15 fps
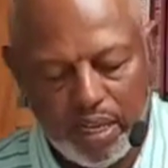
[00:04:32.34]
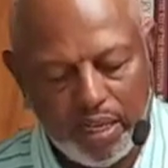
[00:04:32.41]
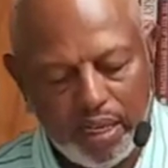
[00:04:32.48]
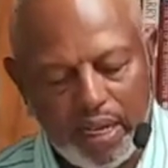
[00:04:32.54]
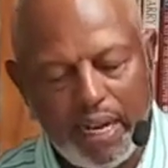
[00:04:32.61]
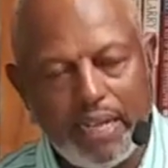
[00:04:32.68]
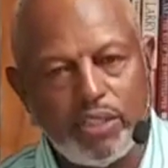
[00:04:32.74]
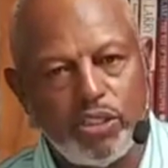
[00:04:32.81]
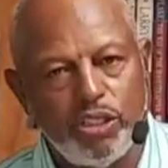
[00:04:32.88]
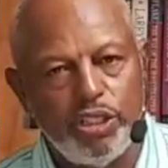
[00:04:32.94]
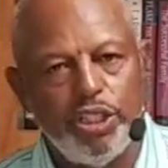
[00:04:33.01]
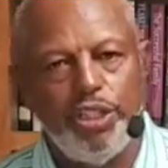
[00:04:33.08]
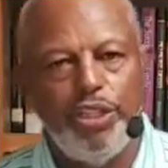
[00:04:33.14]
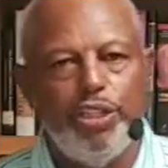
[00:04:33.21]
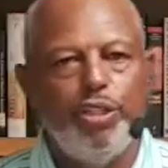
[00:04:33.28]
Now, that's
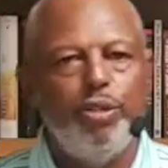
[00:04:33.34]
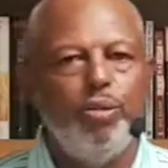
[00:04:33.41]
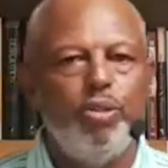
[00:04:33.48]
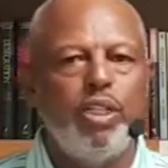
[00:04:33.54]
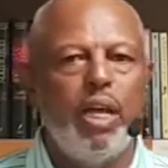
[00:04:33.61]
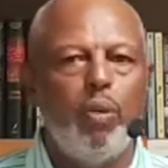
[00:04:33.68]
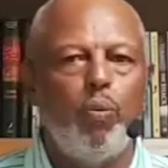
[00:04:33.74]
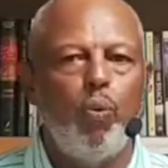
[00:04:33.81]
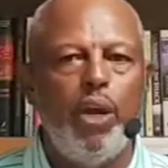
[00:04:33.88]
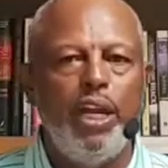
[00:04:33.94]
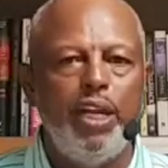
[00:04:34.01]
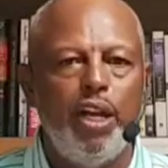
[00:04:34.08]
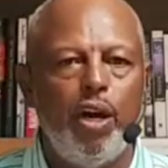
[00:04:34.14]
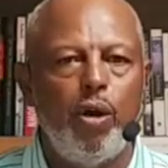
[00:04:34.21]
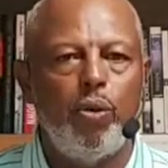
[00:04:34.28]
good news that we
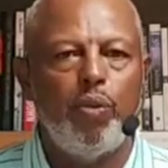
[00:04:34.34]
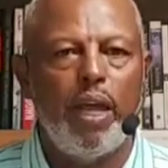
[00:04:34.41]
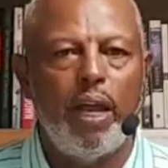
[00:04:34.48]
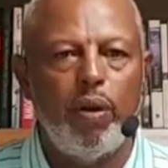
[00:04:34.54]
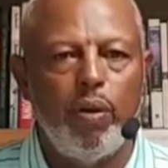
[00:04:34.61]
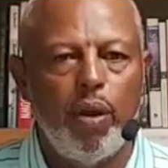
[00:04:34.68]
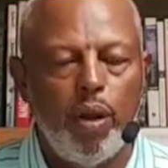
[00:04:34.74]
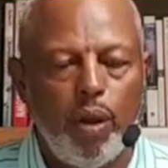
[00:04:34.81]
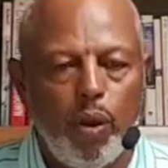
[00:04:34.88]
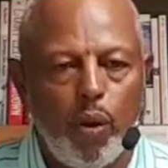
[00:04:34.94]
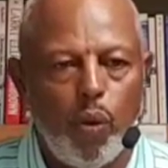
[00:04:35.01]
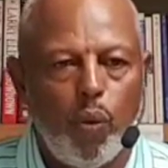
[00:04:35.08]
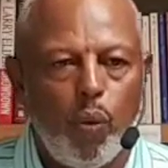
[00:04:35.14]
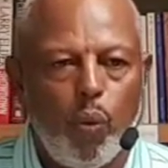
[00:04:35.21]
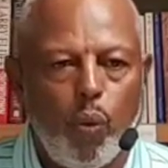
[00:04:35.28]
know that
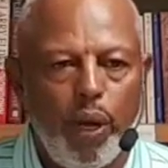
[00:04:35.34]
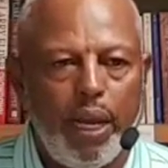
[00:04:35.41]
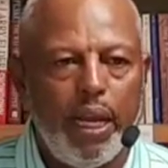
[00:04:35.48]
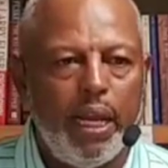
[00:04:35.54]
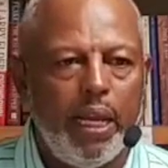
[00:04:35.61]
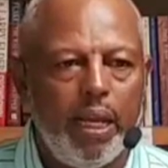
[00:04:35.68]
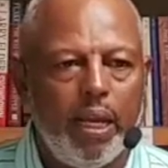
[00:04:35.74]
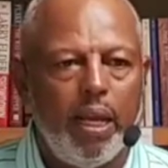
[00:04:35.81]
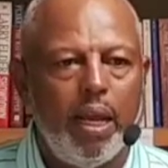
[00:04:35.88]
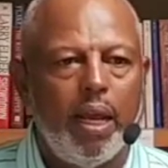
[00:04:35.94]
we